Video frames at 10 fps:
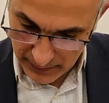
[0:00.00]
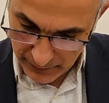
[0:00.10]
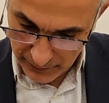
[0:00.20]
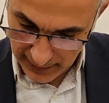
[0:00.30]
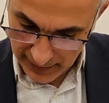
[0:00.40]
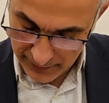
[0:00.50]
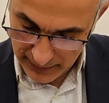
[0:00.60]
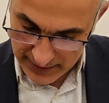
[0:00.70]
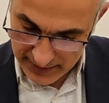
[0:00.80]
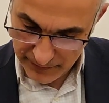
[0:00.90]
5,
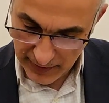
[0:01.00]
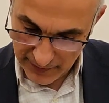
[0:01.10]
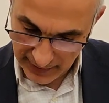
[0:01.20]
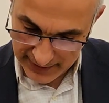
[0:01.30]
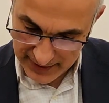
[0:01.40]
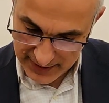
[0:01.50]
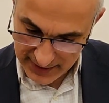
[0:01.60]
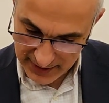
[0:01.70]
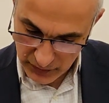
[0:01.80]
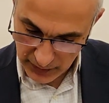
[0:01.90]
at least it
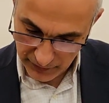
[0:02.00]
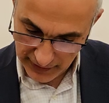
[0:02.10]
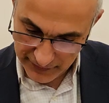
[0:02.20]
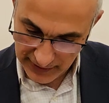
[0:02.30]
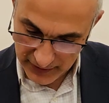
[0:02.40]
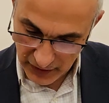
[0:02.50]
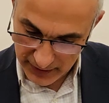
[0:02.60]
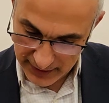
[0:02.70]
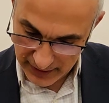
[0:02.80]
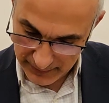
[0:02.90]
tells you the 5 that got
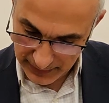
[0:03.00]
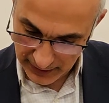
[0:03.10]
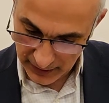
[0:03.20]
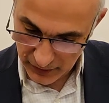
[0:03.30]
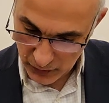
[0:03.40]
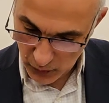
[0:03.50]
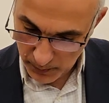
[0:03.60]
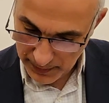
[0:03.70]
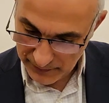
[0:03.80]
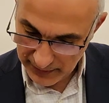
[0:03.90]
there.
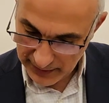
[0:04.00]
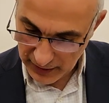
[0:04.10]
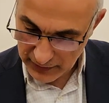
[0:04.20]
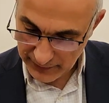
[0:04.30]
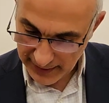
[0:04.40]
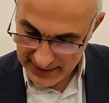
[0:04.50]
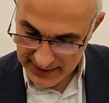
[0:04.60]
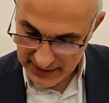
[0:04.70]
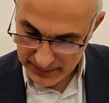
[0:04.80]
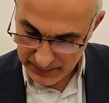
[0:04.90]
Reuben begot
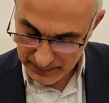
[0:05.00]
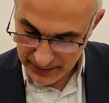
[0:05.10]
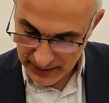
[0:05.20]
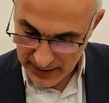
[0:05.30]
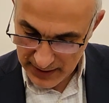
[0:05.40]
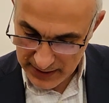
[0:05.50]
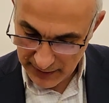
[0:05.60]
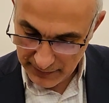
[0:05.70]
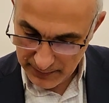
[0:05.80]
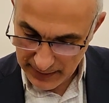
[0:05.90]
v'chatzi
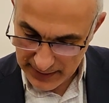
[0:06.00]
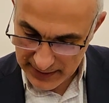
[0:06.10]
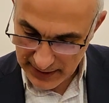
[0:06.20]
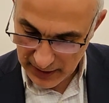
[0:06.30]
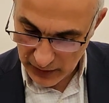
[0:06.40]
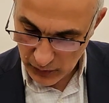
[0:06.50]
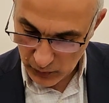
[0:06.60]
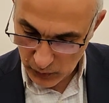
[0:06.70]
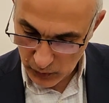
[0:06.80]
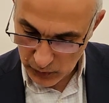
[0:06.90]
Shevet Menashe
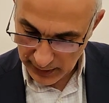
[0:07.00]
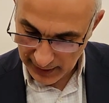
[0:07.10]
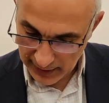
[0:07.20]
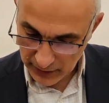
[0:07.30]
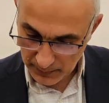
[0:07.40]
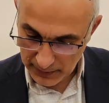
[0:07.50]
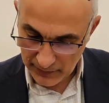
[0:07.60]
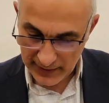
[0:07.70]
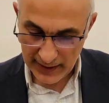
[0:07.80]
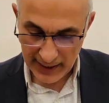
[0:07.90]
lakhu nachalatam me'ever
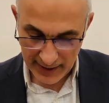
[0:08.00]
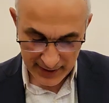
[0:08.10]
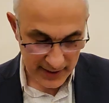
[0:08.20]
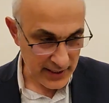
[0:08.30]
el